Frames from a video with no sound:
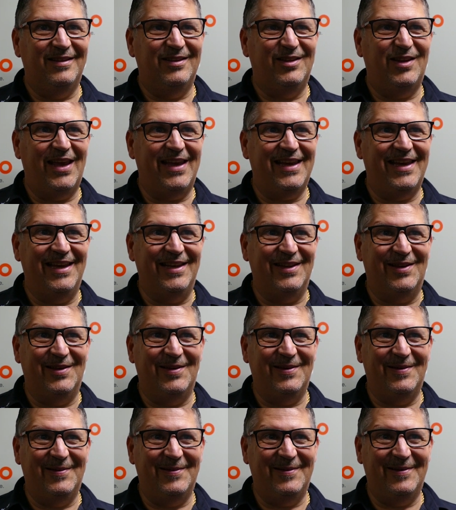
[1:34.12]
Decade?
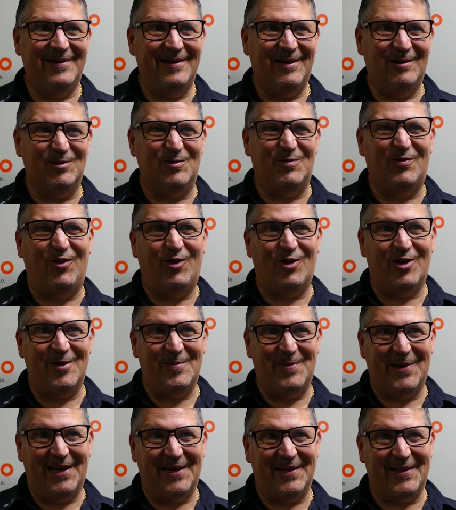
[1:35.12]
I was 40
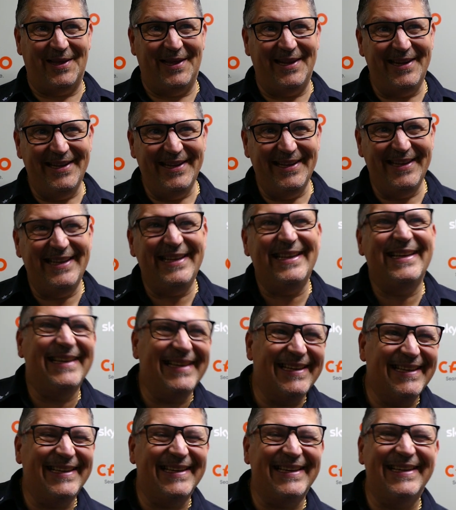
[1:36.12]
back then.
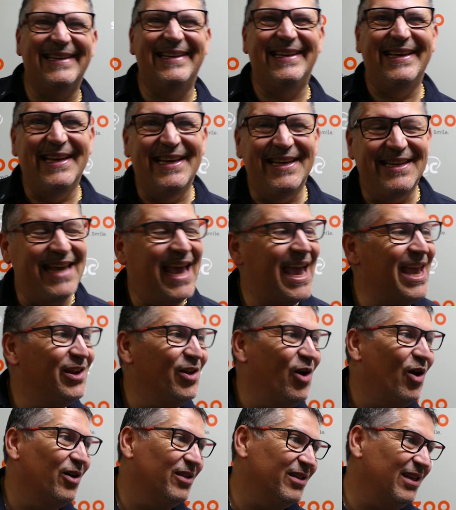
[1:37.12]
Yeah,
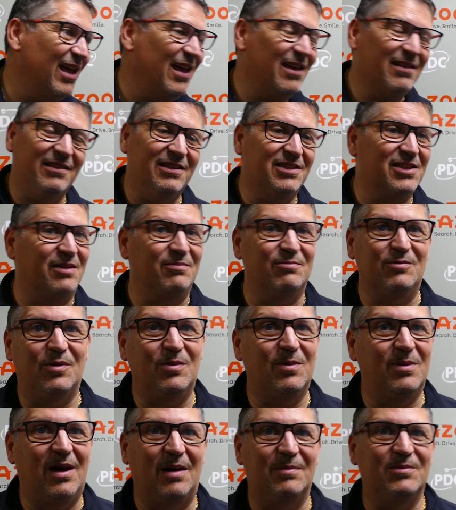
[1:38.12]
no, listen,
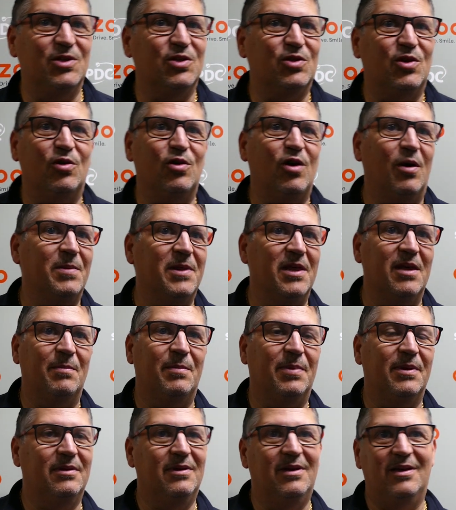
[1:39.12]
well, I'm just going to go up there
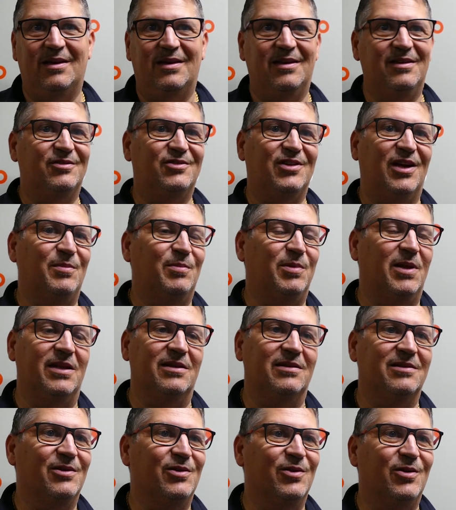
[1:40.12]
and try
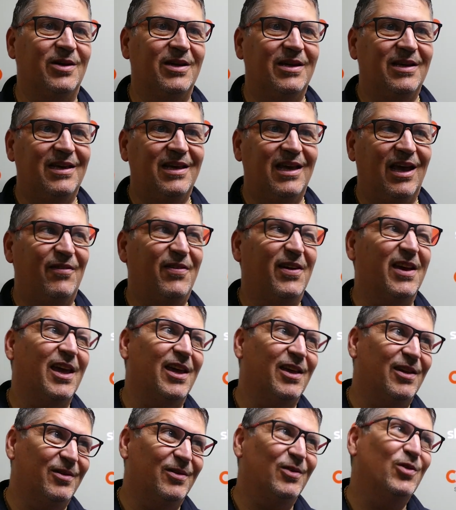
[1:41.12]
playing, you know. If I
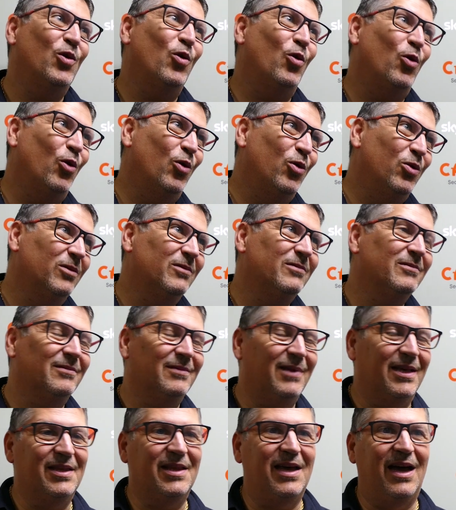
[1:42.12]
can go
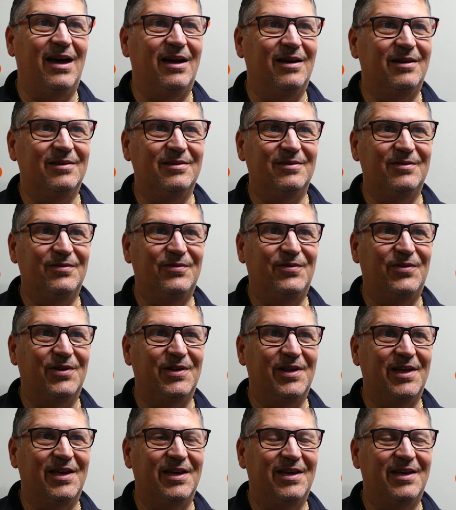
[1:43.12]
like that for
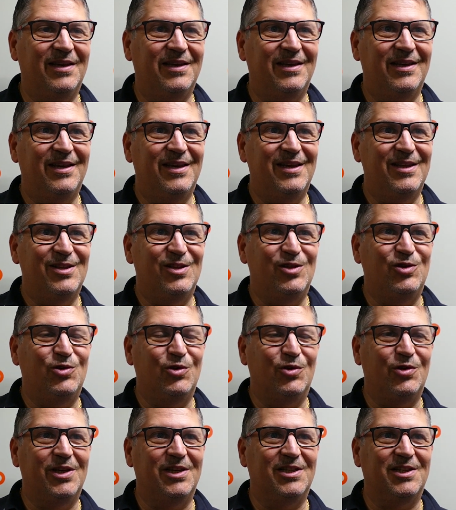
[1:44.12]
the
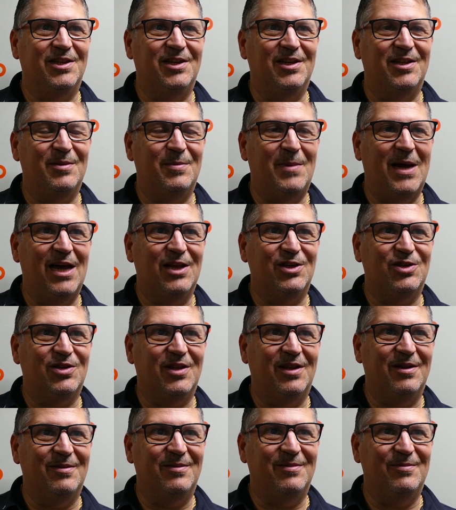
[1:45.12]
duration of the match,
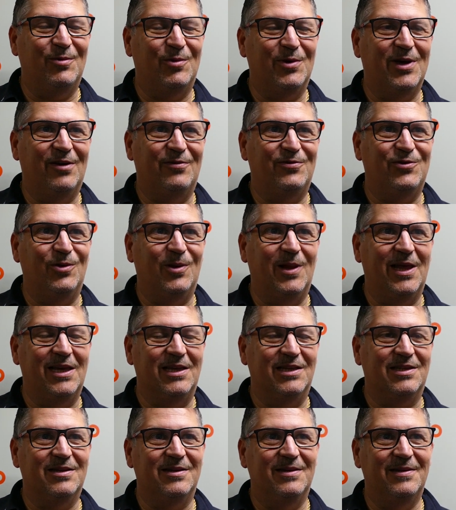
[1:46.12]
then we'll get a few
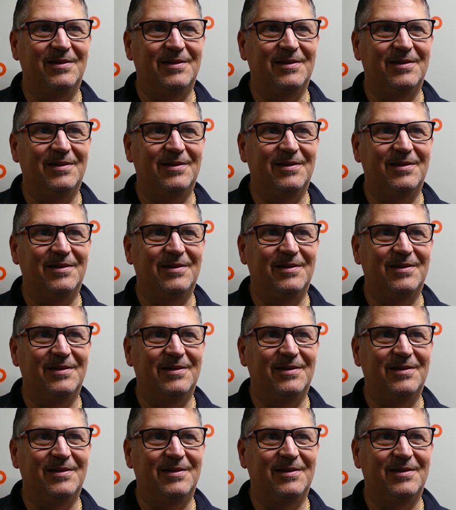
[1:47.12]
legs.